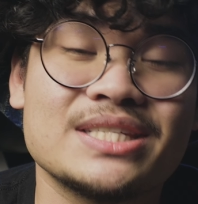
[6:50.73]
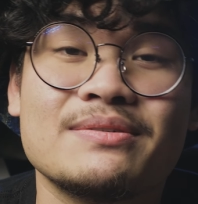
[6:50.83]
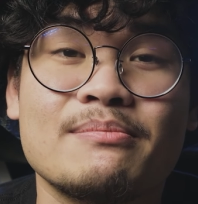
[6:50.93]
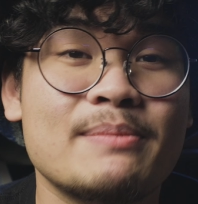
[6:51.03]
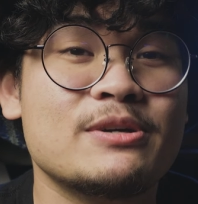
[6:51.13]
And
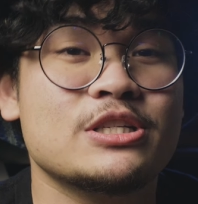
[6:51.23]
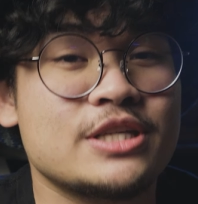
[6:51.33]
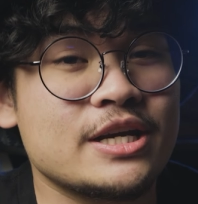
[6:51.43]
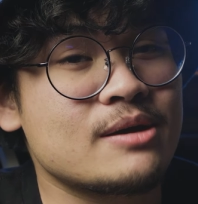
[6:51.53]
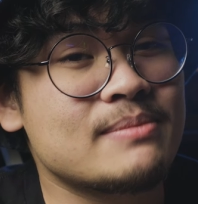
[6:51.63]
remember to
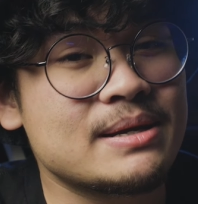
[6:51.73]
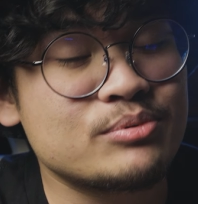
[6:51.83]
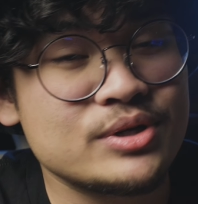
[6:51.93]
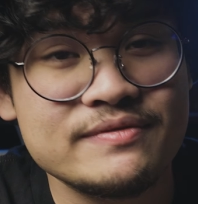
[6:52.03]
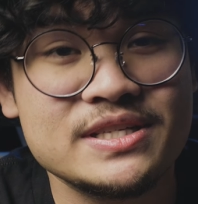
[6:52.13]
check out my
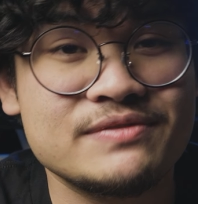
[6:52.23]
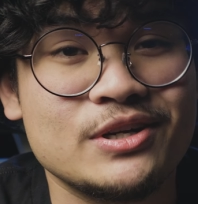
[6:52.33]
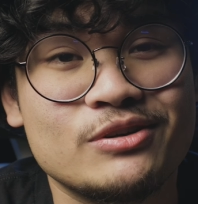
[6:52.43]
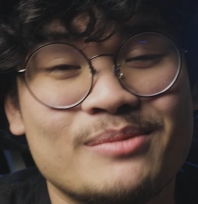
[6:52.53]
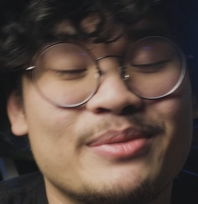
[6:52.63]
previous
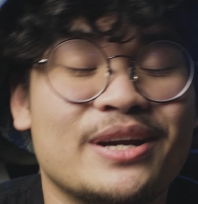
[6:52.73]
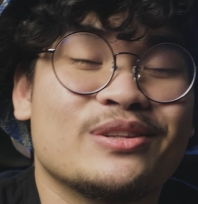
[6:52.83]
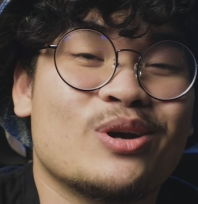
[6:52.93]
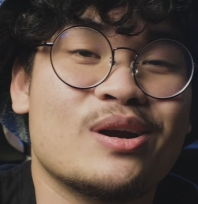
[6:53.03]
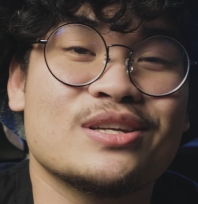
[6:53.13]
video comparing
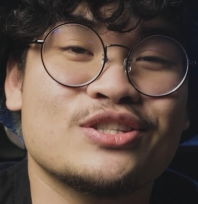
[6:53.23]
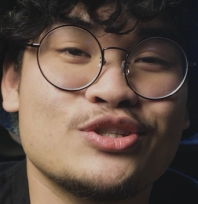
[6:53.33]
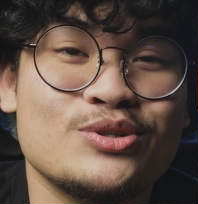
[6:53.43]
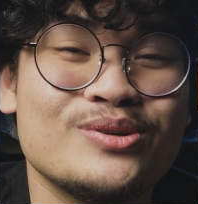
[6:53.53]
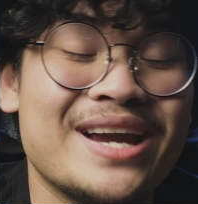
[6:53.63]
the
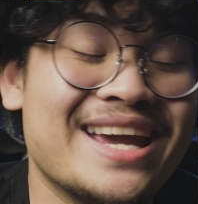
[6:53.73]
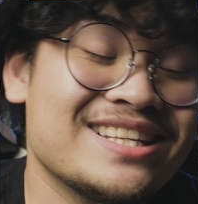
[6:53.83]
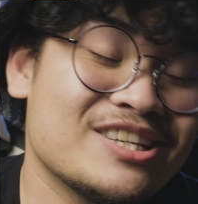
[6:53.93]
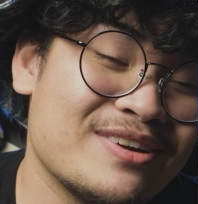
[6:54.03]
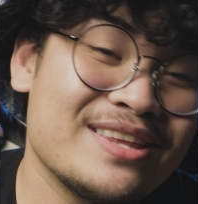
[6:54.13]
RS2 and
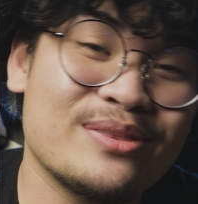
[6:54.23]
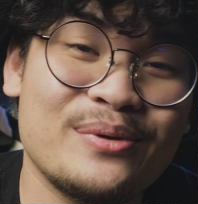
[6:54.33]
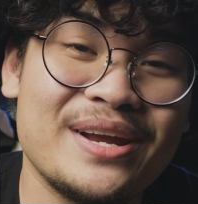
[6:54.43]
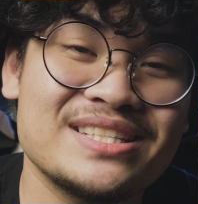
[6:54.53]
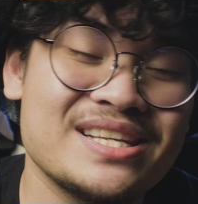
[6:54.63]
the Crane
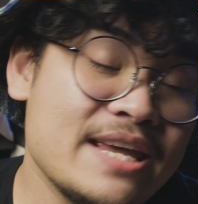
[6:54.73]
3S